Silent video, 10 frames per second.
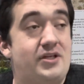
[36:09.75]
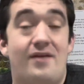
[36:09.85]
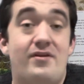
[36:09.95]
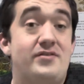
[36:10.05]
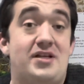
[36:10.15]
I've
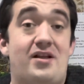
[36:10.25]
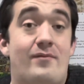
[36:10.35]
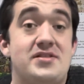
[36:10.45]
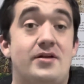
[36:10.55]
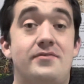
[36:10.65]
never done that
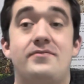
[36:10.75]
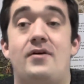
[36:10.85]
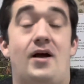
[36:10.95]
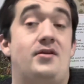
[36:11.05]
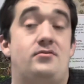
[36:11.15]
myself,
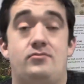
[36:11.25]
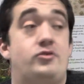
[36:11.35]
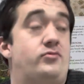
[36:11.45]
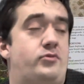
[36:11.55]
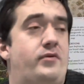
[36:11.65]

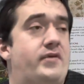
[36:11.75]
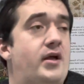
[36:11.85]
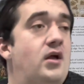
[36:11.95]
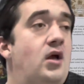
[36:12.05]
to be fair.